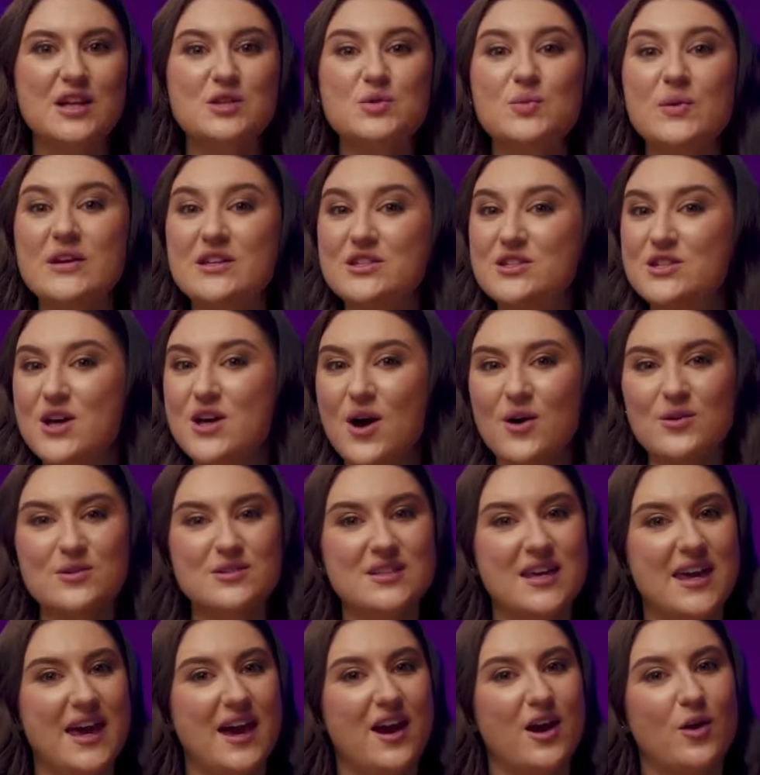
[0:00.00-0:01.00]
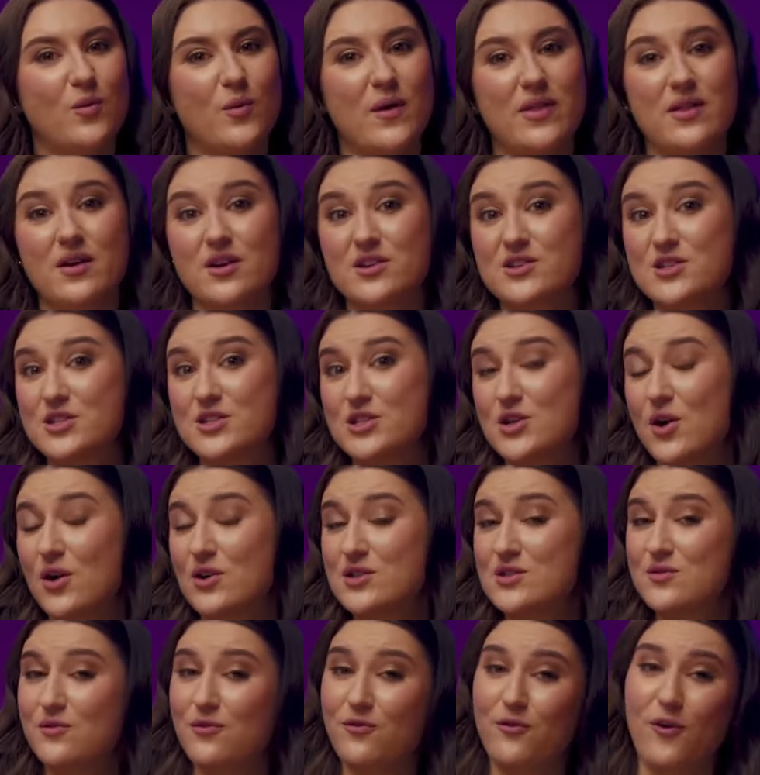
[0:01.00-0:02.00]
and we don't care whether
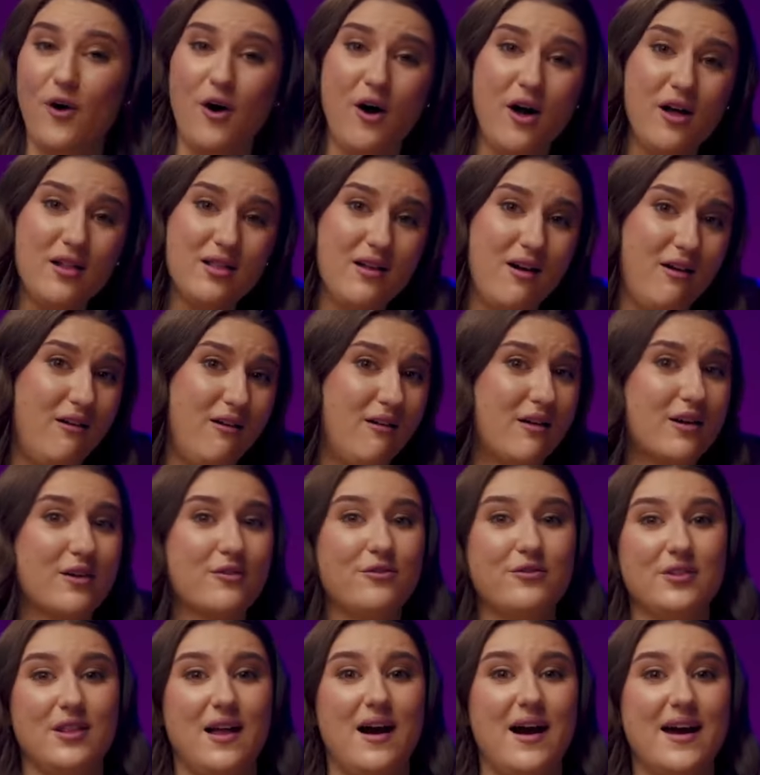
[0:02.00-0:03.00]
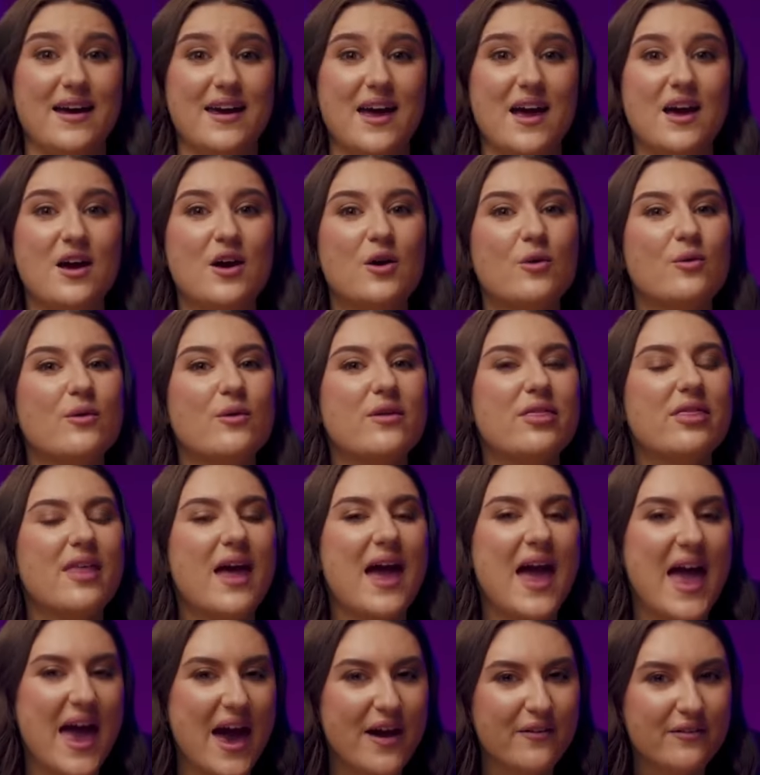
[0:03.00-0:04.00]
stocks fall or fly. With
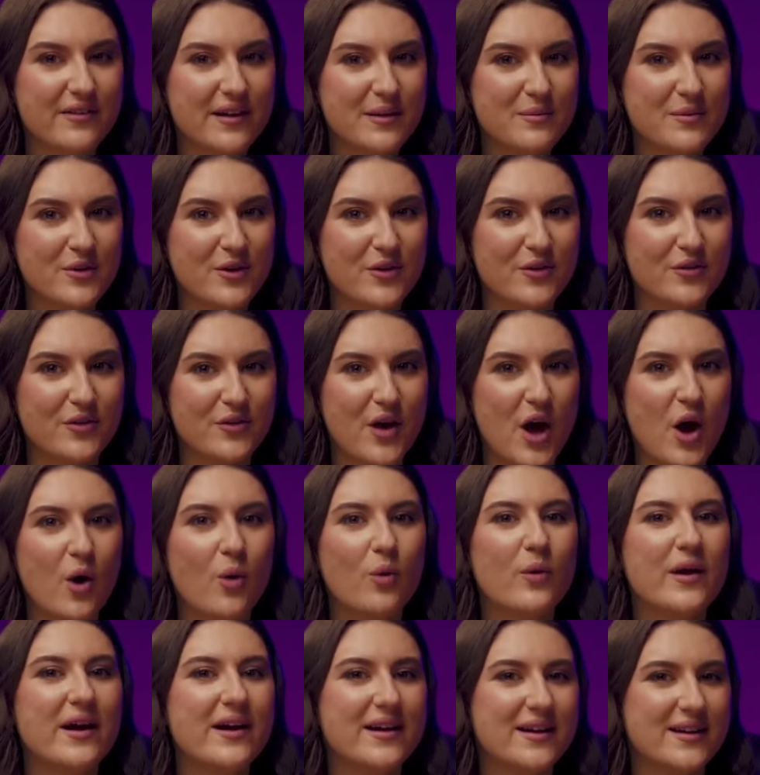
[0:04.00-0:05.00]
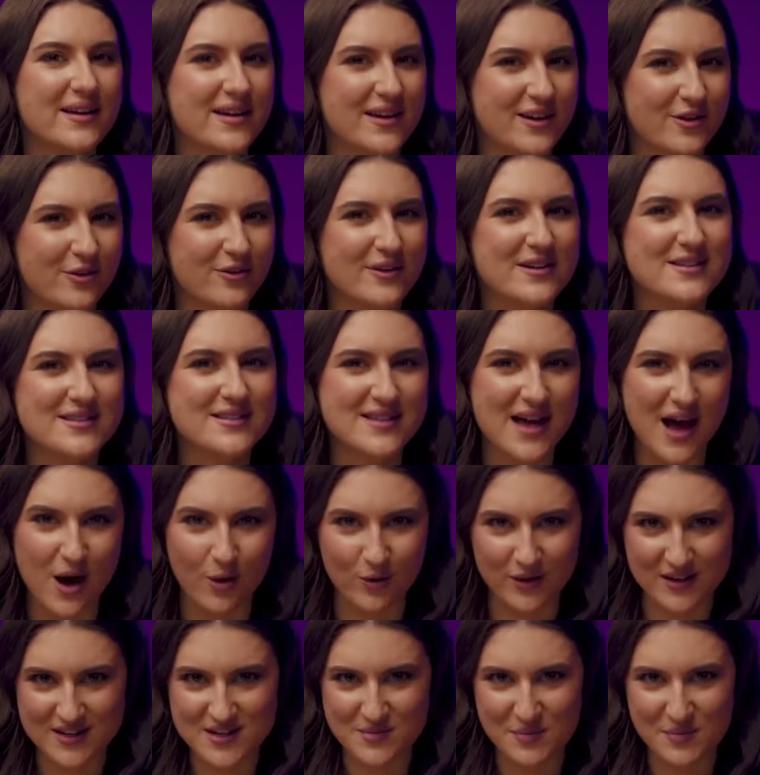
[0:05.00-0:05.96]
every move, we're gonna increase our